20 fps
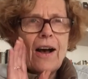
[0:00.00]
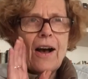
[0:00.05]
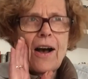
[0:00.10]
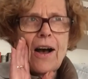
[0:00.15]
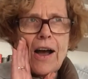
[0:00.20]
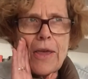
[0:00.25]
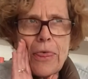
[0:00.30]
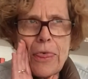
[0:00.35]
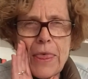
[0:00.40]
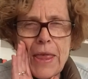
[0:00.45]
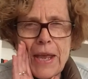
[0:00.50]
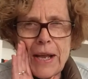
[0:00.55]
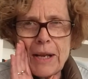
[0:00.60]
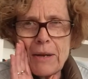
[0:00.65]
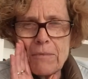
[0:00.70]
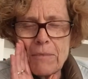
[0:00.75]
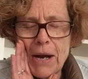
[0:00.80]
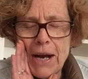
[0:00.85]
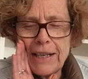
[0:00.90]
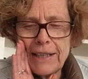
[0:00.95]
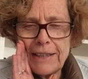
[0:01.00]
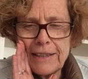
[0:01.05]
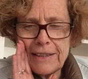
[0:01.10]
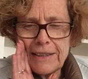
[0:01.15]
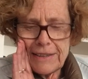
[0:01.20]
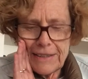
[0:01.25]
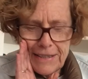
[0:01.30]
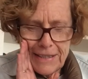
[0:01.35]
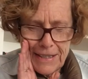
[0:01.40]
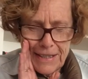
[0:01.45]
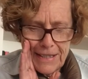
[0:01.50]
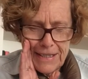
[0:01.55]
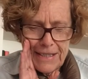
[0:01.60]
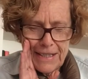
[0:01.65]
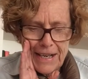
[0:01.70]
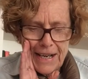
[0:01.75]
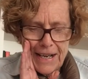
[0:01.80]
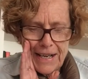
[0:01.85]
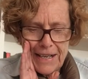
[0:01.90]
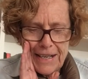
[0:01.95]
I think my little
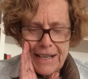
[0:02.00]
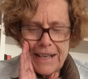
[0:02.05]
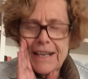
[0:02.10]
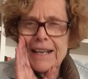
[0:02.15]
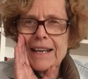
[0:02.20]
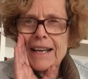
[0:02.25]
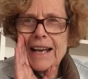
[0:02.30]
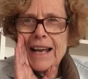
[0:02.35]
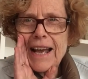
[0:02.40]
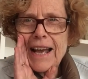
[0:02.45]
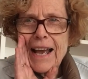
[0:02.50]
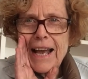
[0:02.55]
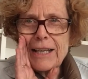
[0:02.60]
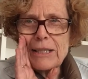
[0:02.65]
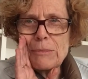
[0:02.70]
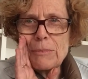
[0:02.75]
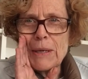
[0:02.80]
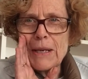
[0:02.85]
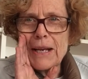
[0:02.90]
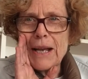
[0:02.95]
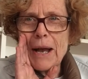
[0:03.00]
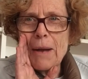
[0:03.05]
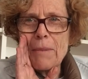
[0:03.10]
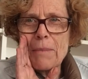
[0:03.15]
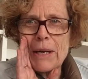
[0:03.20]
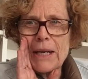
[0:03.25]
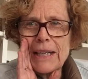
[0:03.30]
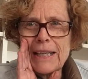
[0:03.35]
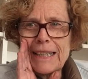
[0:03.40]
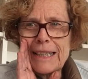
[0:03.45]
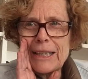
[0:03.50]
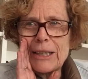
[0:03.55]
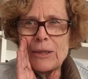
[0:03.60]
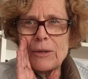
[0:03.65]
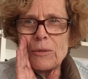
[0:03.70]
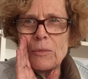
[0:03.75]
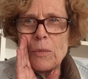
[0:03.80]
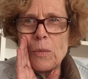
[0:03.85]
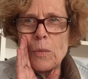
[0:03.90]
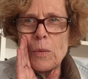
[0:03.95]
sister has become a
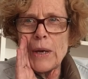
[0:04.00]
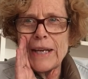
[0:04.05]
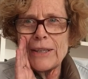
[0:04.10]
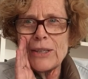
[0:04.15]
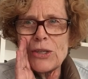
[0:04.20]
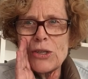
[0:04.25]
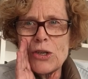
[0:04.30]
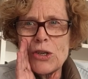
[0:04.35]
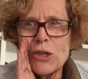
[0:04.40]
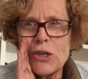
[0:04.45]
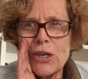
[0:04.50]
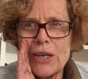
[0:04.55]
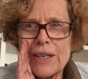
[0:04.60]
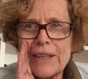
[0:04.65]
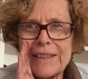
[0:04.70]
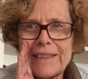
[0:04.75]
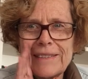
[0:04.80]
little witch.